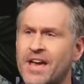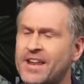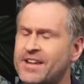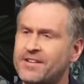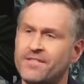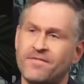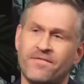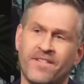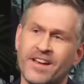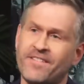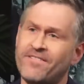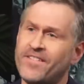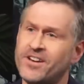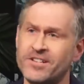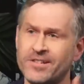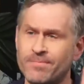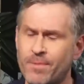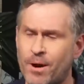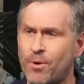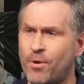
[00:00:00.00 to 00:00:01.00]
edited fake
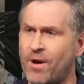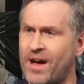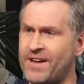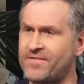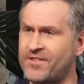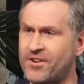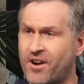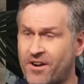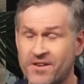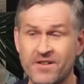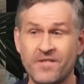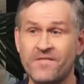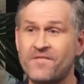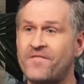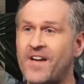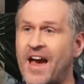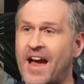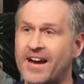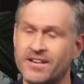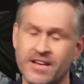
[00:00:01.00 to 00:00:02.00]
videos about my wife and daughter.
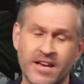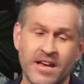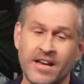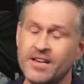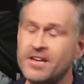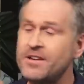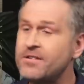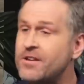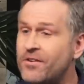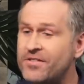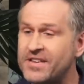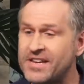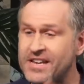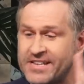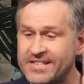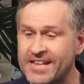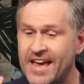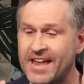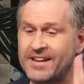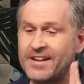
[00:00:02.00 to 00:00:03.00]
Fact. Oh. You know that
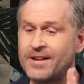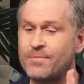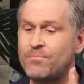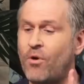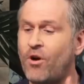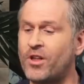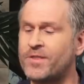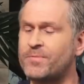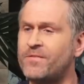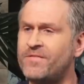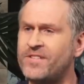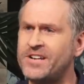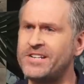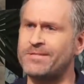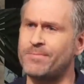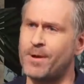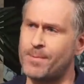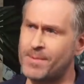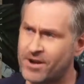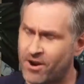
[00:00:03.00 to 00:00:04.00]
he's edited multiple
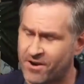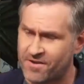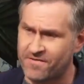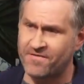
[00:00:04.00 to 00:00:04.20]
videos about my daughter.